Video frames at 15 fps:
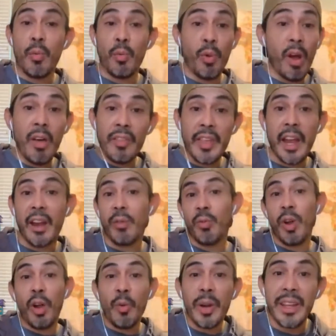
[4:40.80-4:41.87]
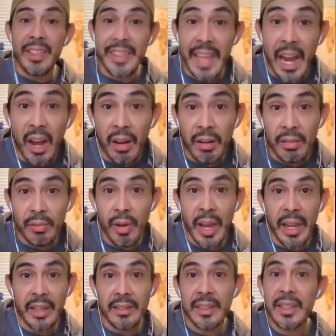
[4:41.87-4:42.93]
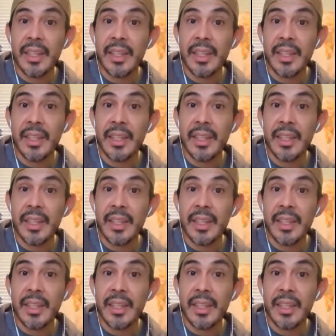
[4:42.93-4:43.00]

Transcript: We're all there. We're already there, right?